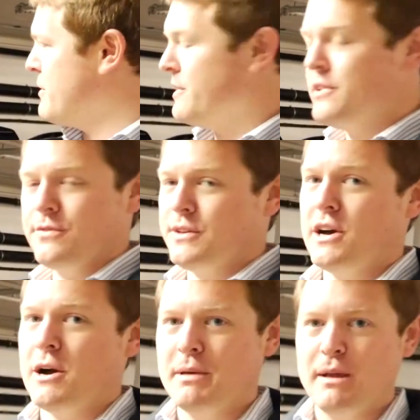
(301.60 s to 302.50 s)
series of the
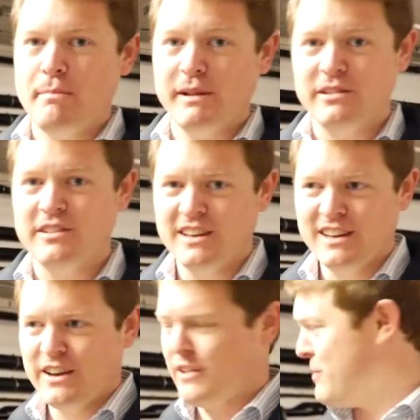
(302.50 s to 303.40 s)
car being built.
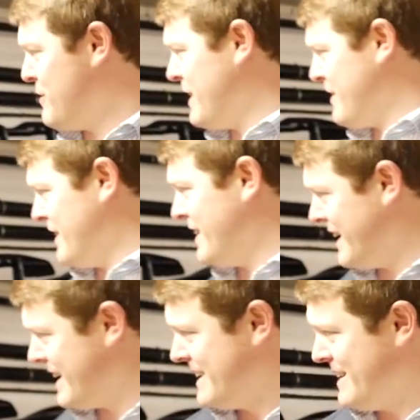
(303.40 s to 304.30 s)
So things
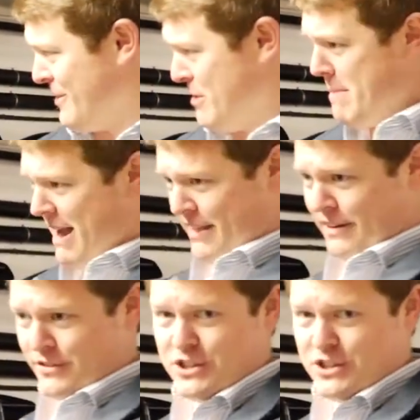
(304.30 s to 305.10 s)
like, on the metal of the